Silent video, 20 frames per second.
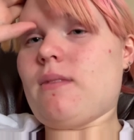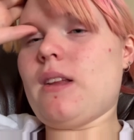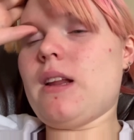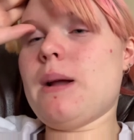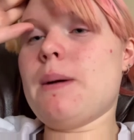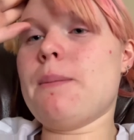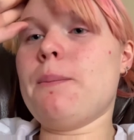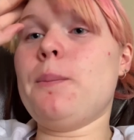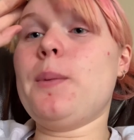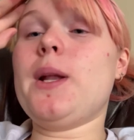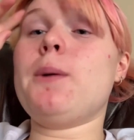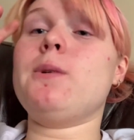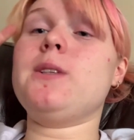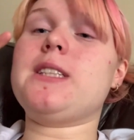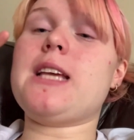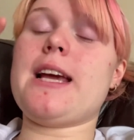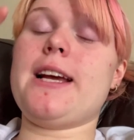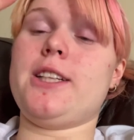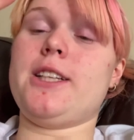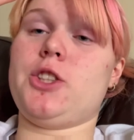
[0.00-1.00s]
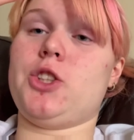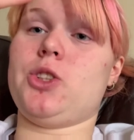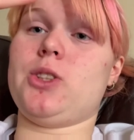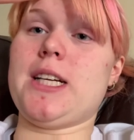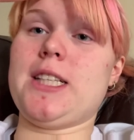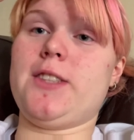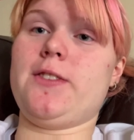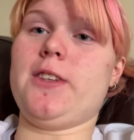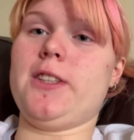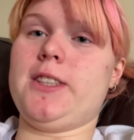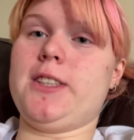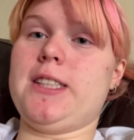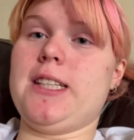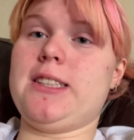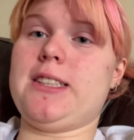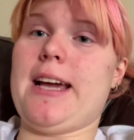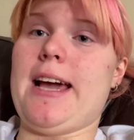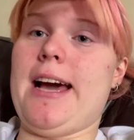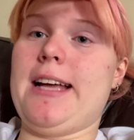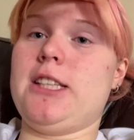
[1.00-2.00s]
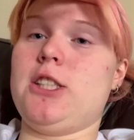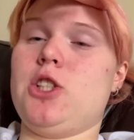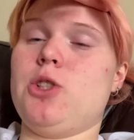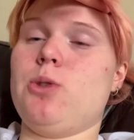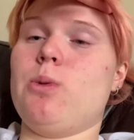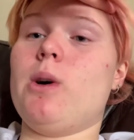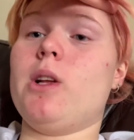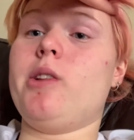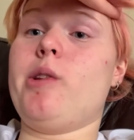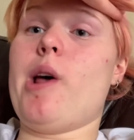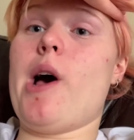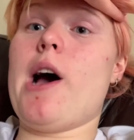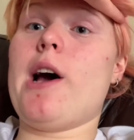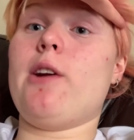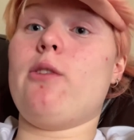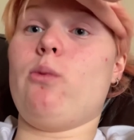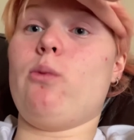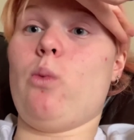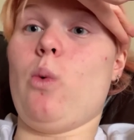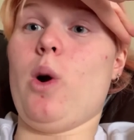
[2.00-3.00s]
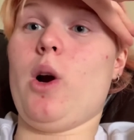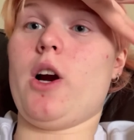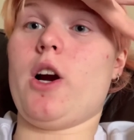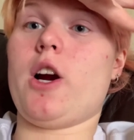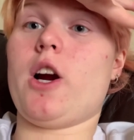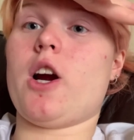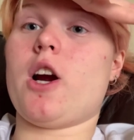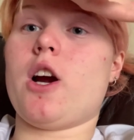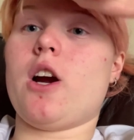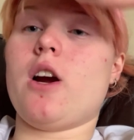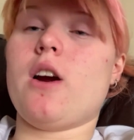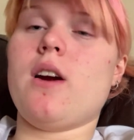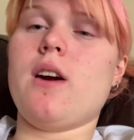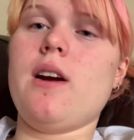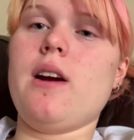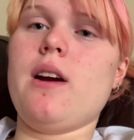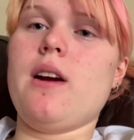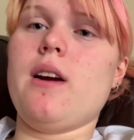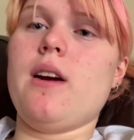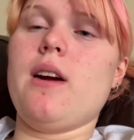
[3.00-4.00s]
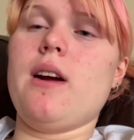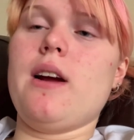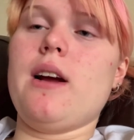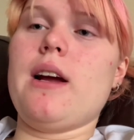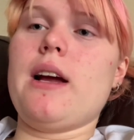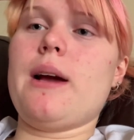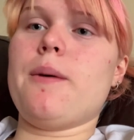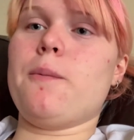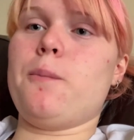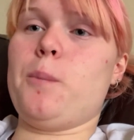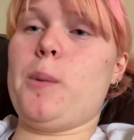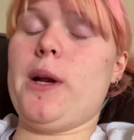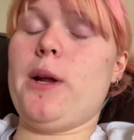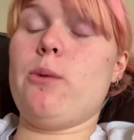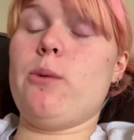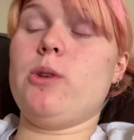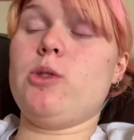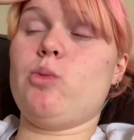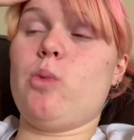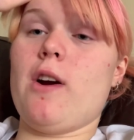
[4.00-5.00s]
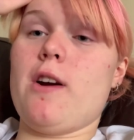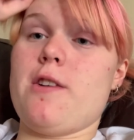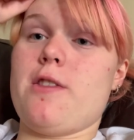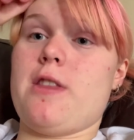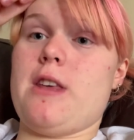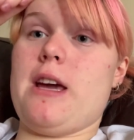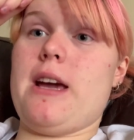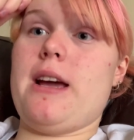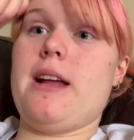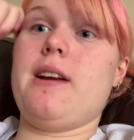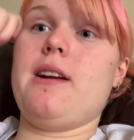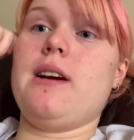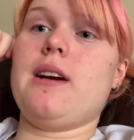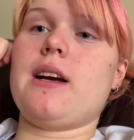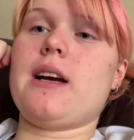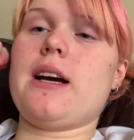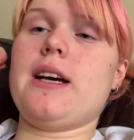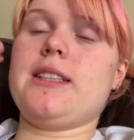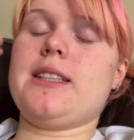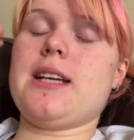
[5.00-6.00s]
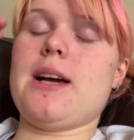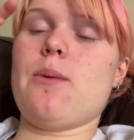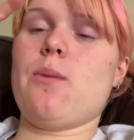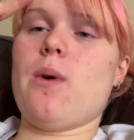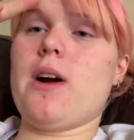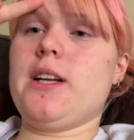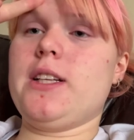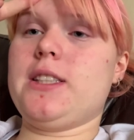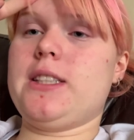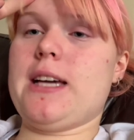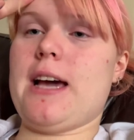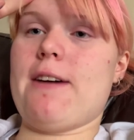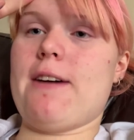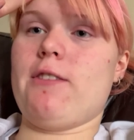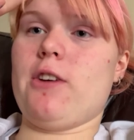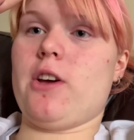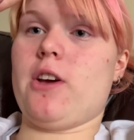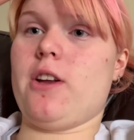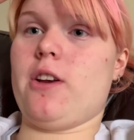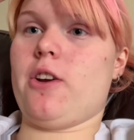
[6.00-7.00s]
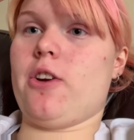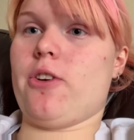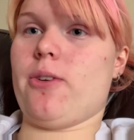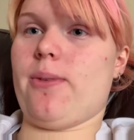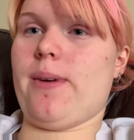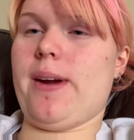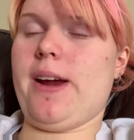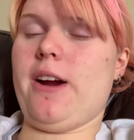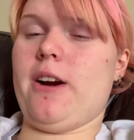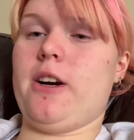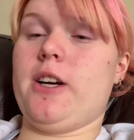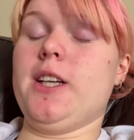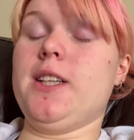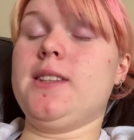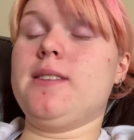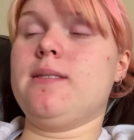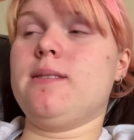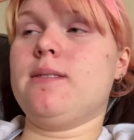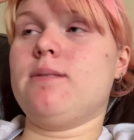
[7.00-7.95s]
But it was getting stressful since I had to do a lot of work, but it was worth it because I wanted to have a good career.